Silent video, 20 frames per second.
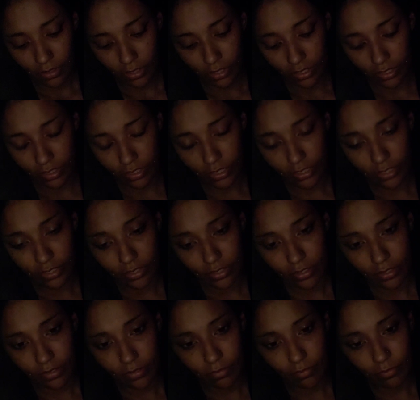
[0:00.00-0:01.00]
it's just
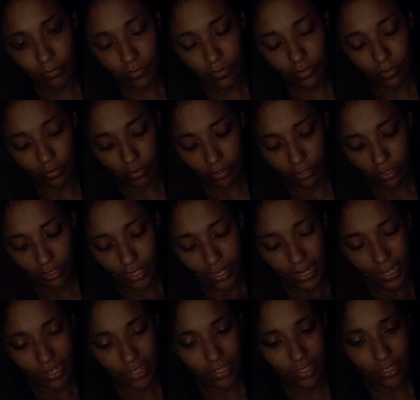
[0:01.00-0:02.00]

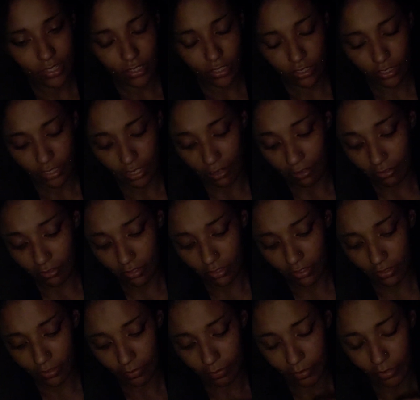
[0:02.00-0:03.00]
that that's just how
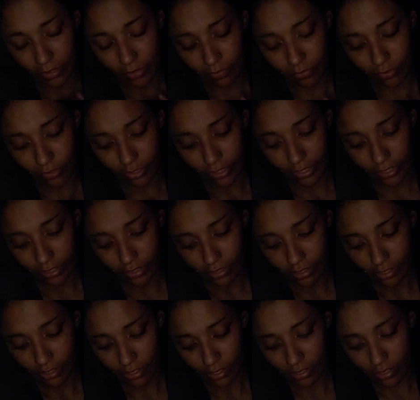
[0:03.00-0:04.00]
it's been for like
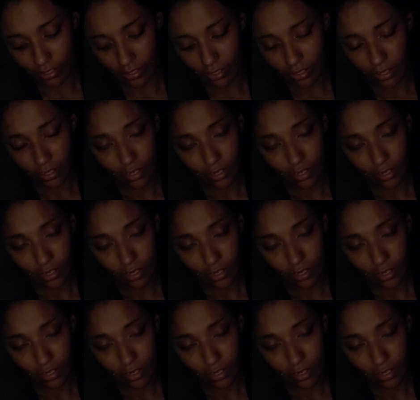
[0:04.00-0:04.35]
the